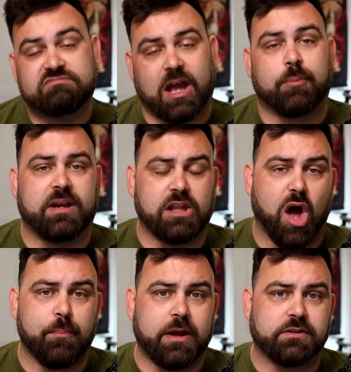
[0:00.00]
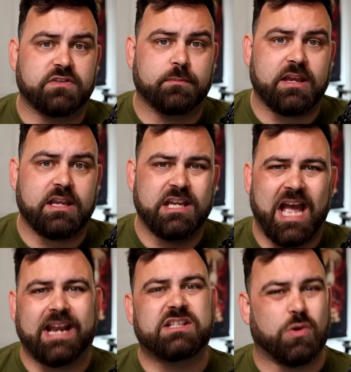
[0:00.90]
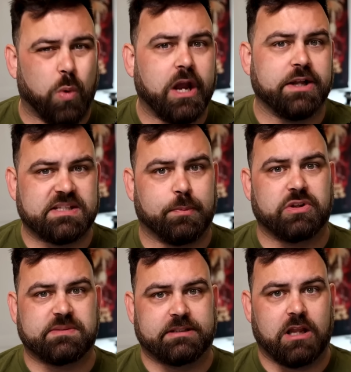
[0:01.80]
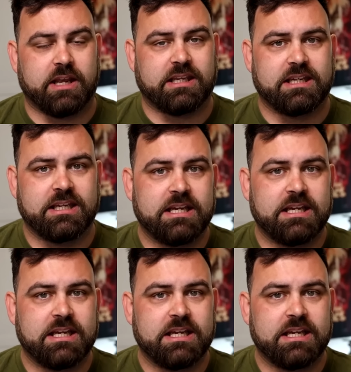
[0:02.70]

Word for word: that would be alarm bells for me, and it's quite unsportsmanlike.